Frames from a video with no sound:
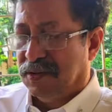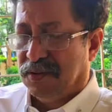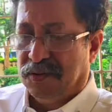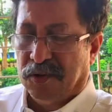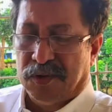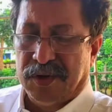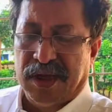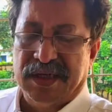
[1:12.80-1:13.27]

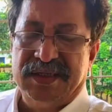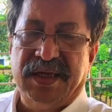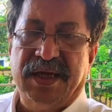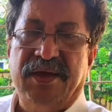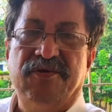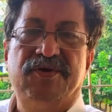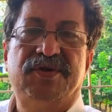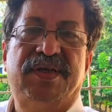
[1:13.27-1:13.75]
though there is a
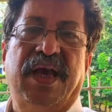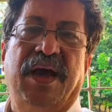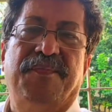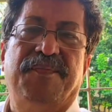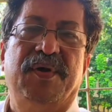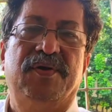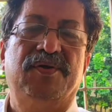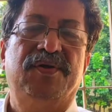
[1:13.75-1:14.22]
huge
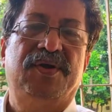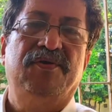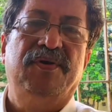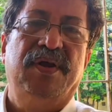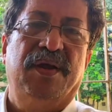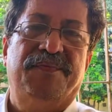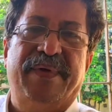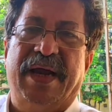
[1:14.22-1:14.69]
gap between
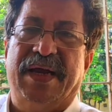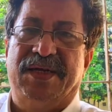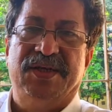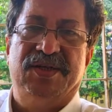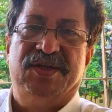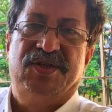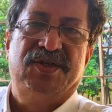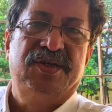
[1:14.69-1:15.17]
theory and
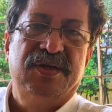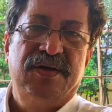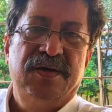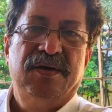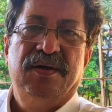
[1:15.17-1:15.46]
practice,